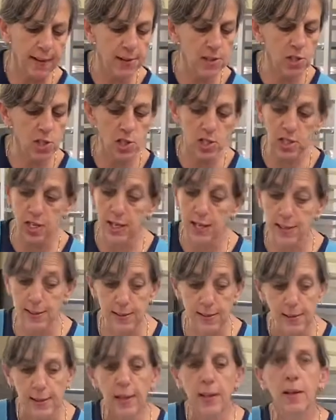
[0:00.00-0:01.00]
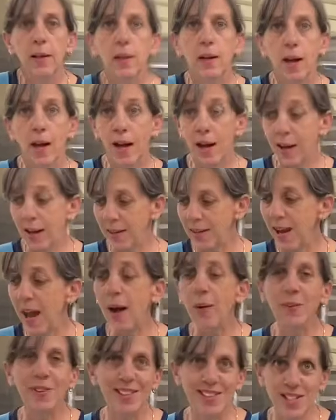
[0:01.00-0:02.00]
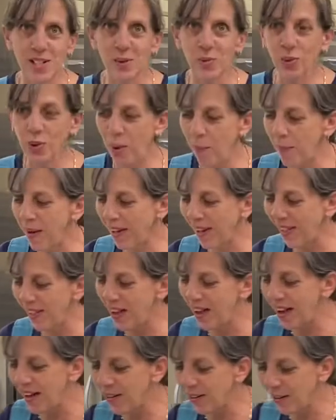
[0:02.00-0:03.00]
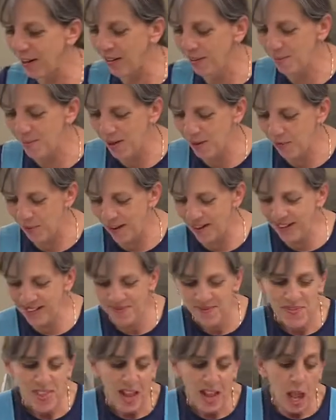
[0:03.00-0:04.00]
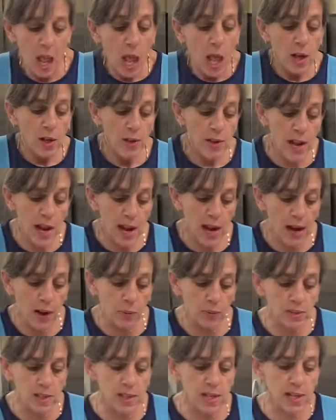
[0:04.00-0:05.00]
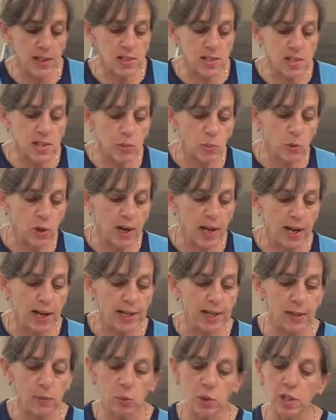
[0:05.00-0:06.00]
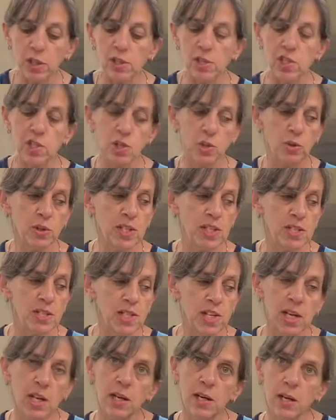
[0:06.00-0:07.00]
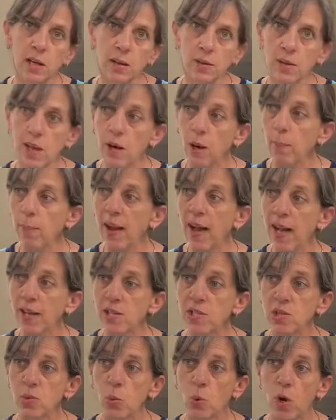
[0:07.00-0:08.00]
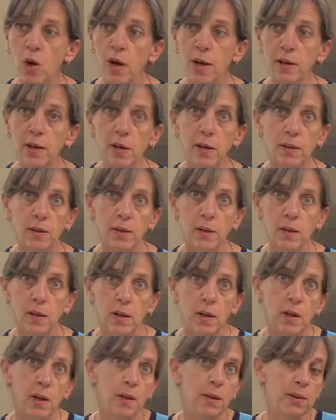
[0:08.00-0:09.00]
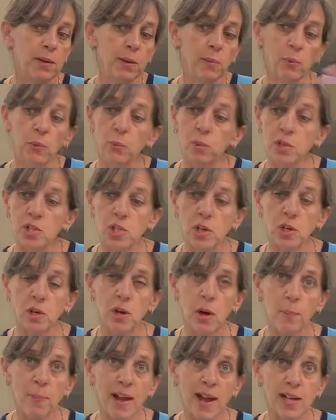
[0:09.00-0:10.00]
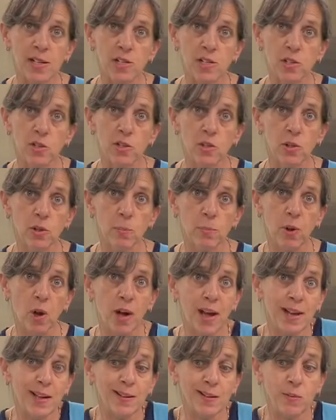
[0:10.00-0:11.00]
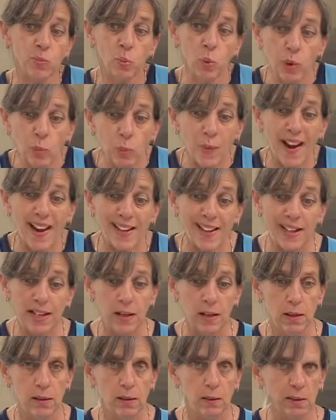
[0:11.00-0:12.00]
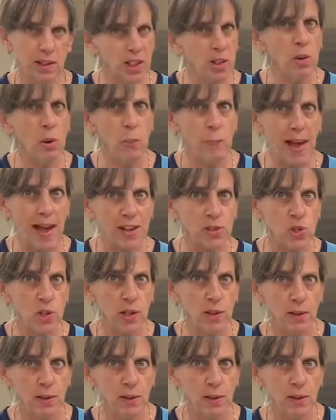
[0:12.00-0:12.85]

Stay. Now it's going to make a liar out of me, right? Now, the next thing we're adding, we're going to stir this in, then our pasta water, and we'll return our pasta to the pot, and we're ready. Can you imagine?